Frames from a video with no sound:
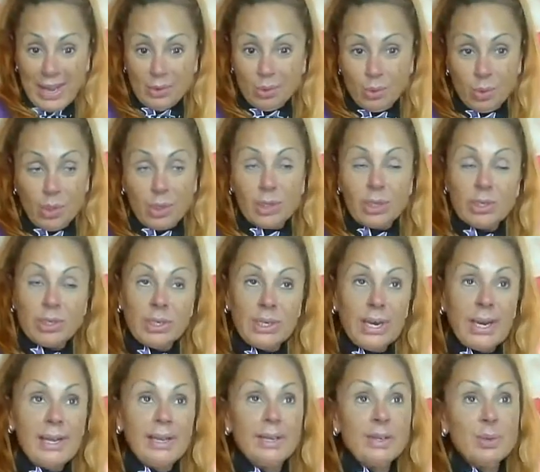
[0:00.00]
work
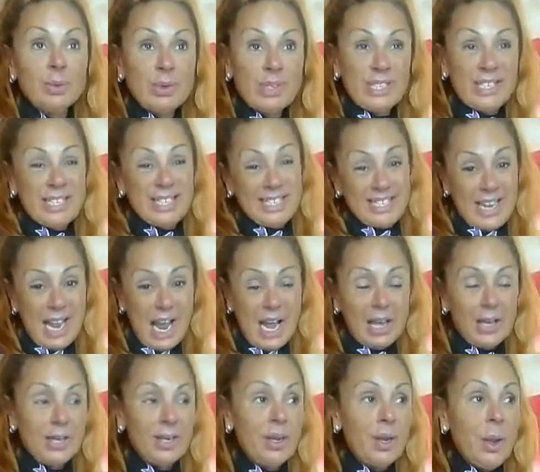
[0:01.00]
today, which is
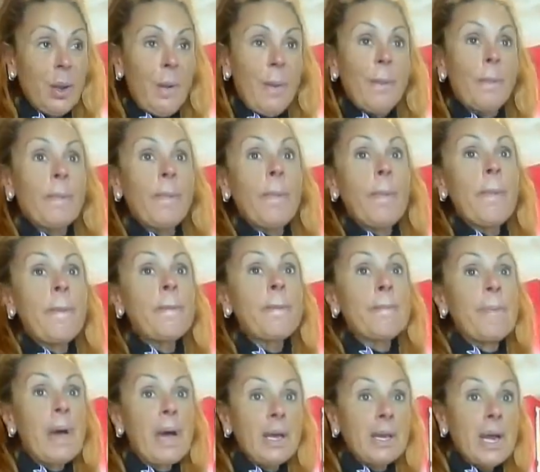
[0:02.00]
sad.
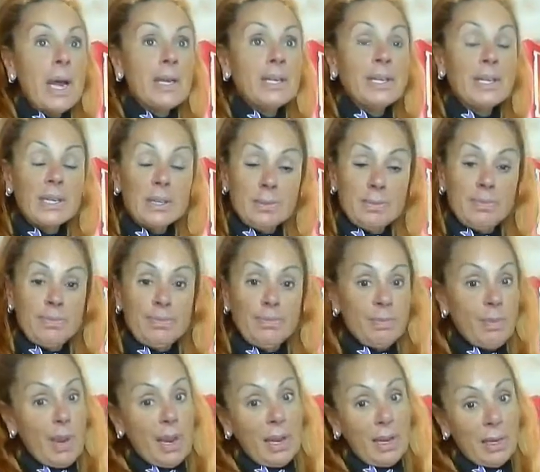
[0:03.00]
But I did
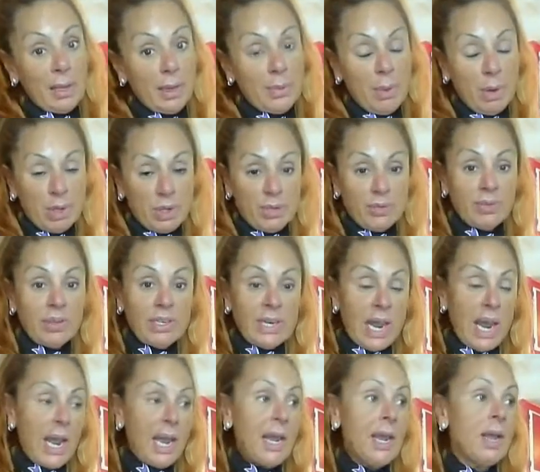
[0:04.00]
make the most of the
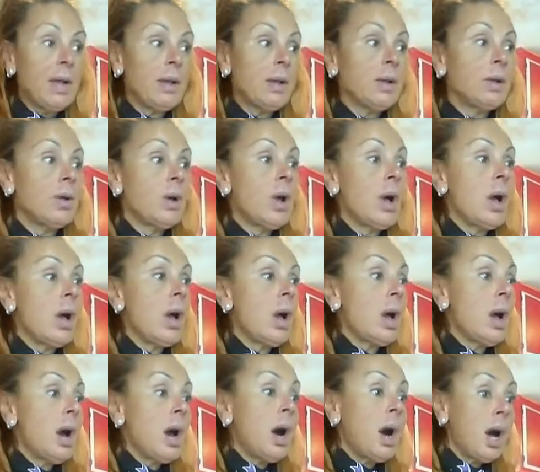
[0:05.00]
day.
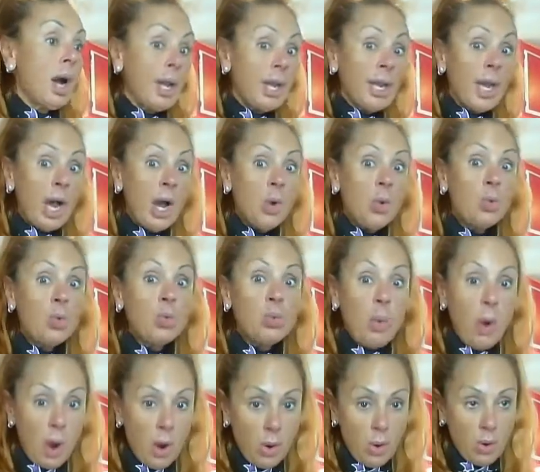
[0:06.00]
I
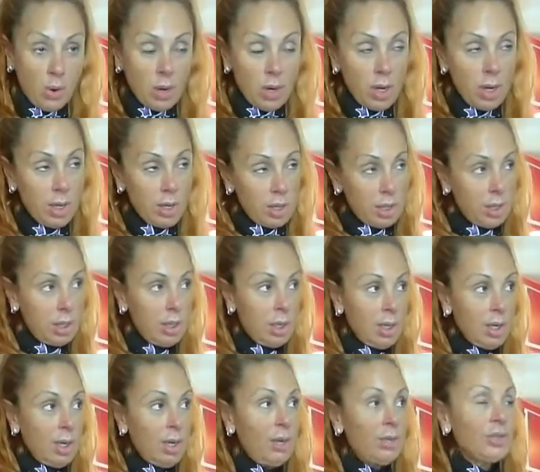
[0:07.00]
awoke
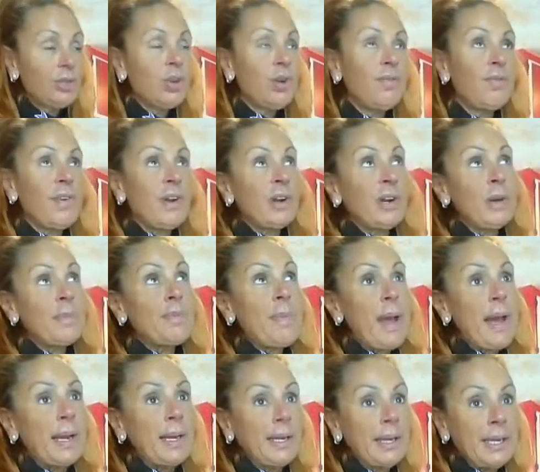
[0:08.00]
to a very
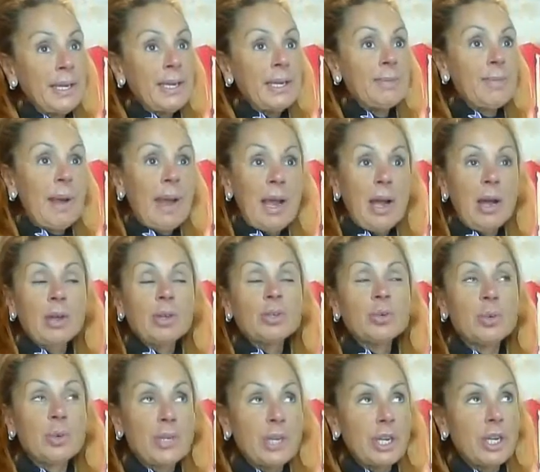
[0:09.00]
bad leak in my house,
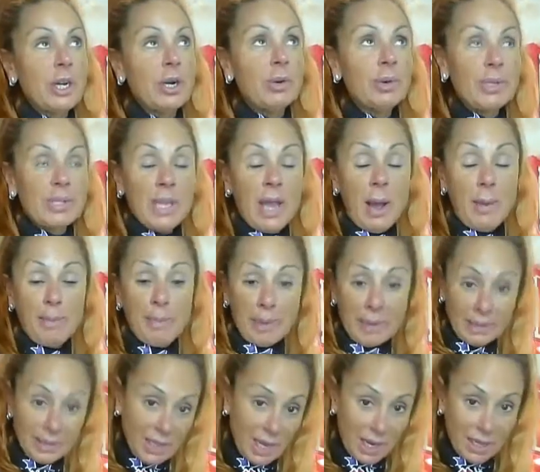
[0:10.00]
which I always have,
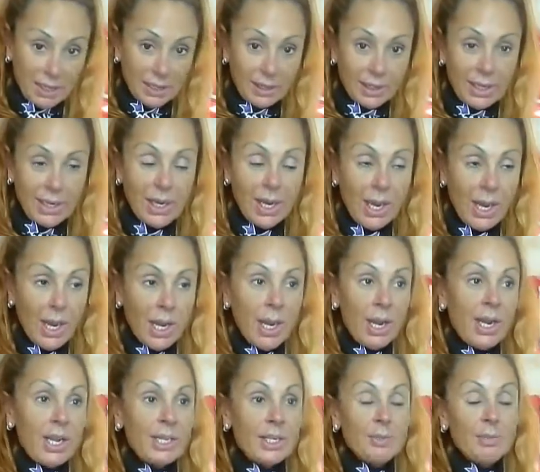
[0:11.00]
but luckily
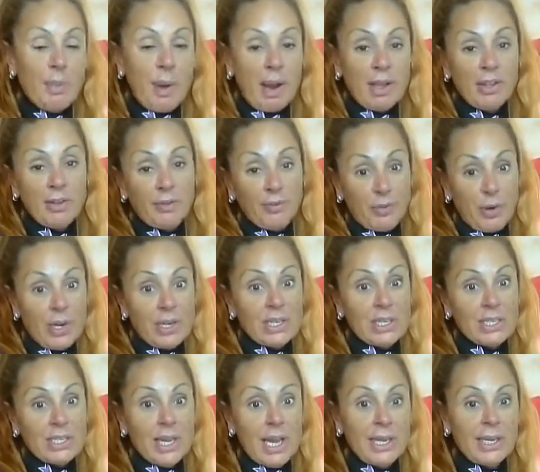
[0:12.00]
it's by the front
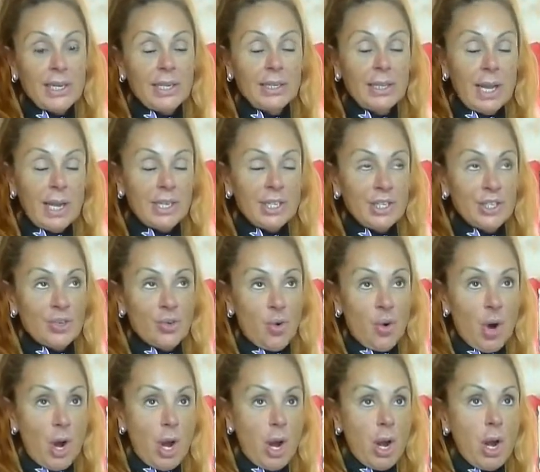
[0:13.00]
sliding glass
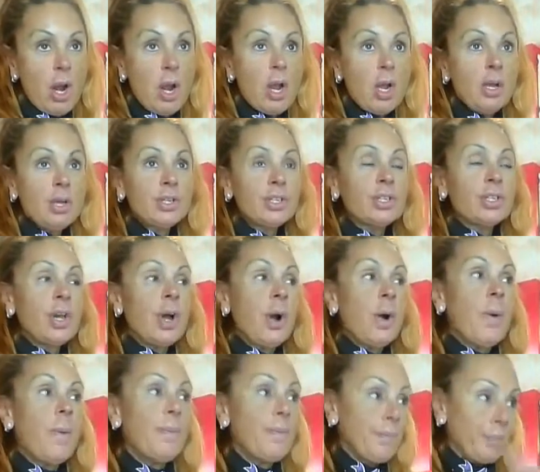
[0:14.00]
door.
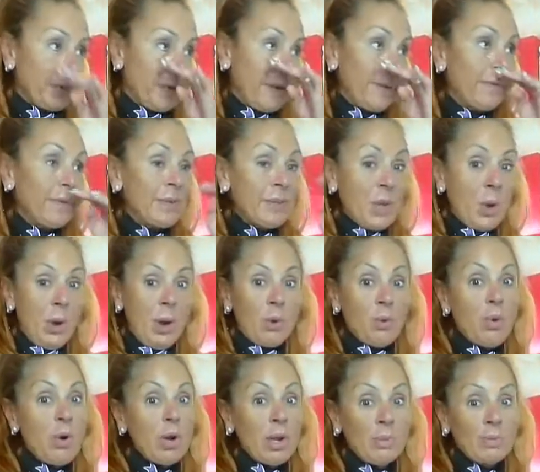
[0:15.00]
So even though I
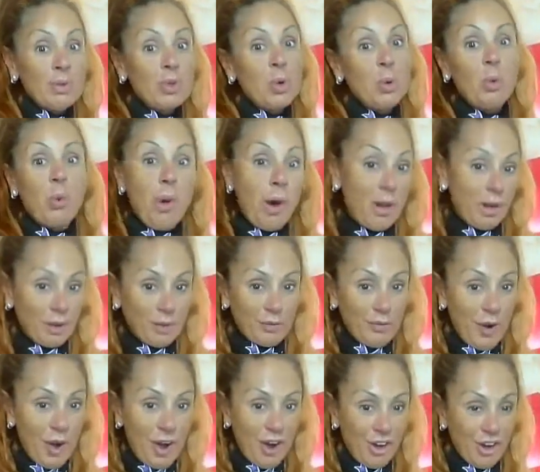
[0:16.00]
woke up to a
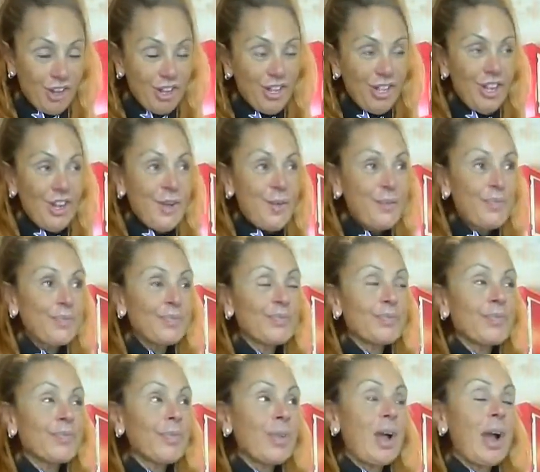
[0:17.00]
waterfall,
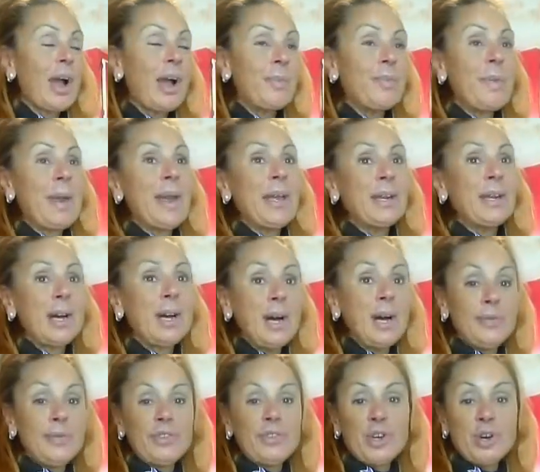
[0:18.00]

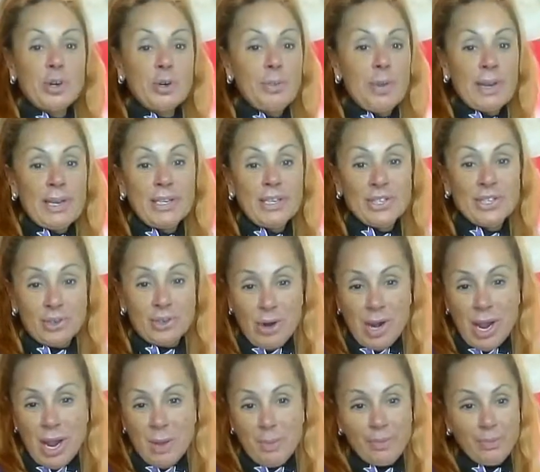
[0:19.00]
if you go to my
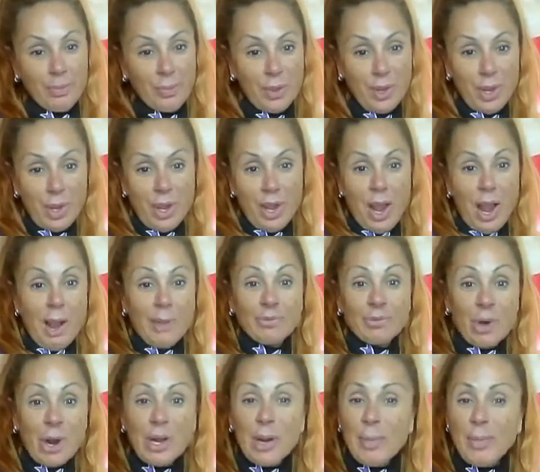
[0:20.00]
Instagram, I'm
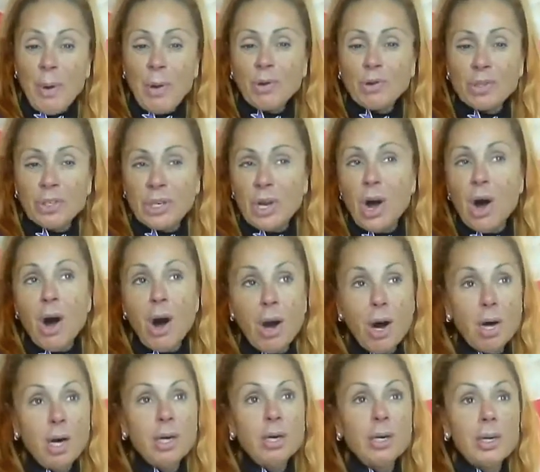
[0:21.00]
trying to post
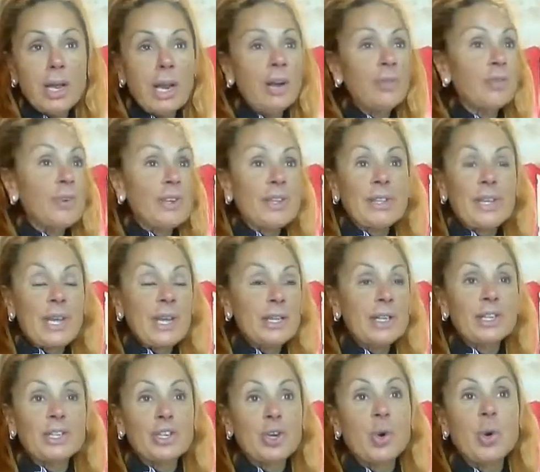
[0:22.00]
everything
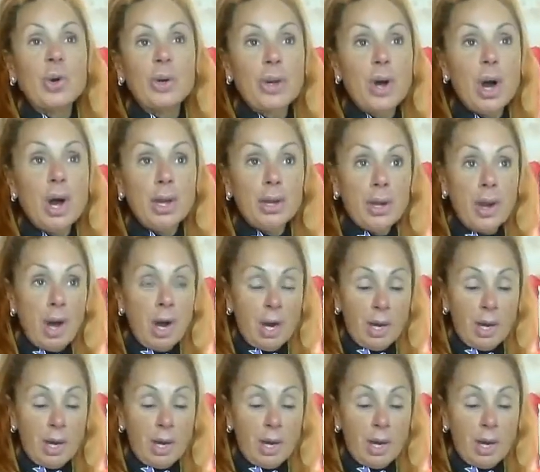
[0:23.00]
that's going on